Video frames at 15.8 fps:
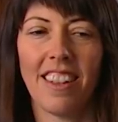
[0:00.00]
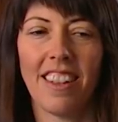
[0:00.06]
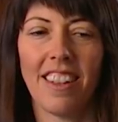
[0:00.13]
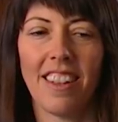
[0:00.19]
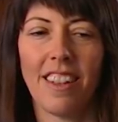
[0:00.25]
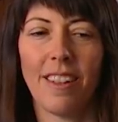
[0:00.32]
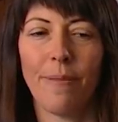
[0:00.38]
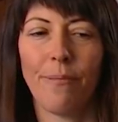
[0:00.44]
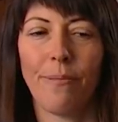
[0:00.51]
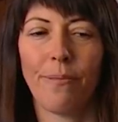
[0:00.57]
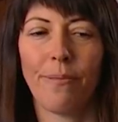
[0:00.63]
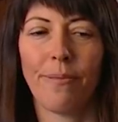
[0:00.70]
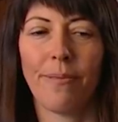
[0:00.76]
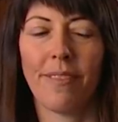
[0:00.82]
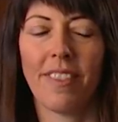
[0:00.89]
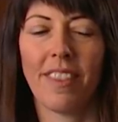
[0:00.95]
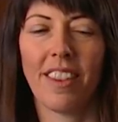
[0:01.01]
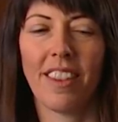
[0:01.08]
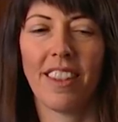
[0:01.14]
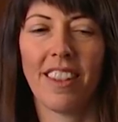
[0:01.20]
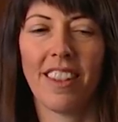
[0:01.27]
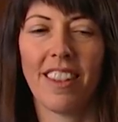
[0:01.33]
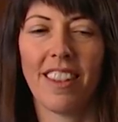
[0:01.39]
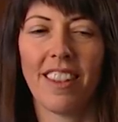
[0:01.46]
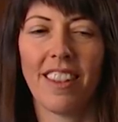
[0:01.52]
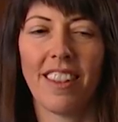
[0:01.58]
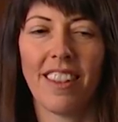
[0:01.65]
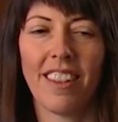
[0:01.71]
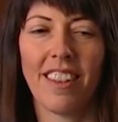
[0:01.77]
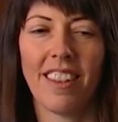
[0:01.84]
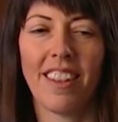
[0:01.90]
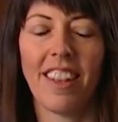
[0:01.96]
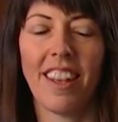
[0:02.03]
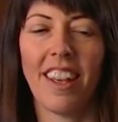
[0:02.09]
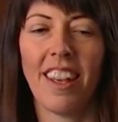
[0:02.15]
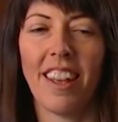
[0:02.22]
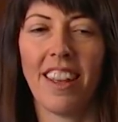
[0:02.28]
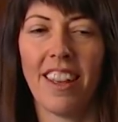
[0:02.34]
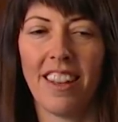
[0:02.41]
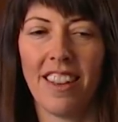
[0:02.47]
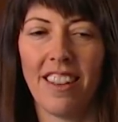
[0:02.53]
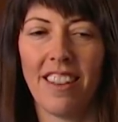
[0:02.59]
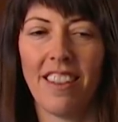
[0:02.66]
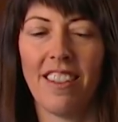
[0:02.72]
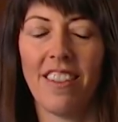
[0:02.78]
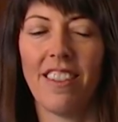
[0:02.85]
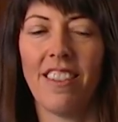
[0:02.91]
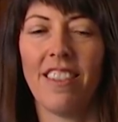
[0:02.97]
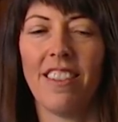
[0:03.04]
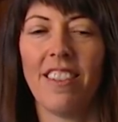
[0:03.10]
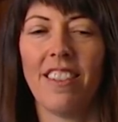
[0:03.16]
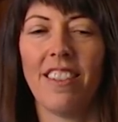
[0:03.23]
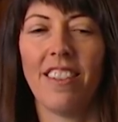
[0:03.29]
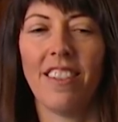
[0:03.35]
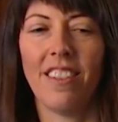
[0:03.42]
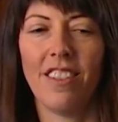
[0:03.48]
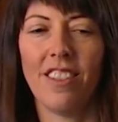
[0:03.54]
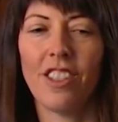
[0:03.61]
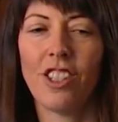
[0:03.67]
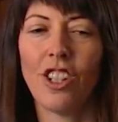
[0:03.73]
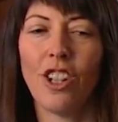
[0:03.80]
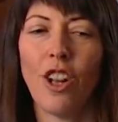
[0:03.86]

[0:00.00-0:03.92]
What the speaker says: (not speaking)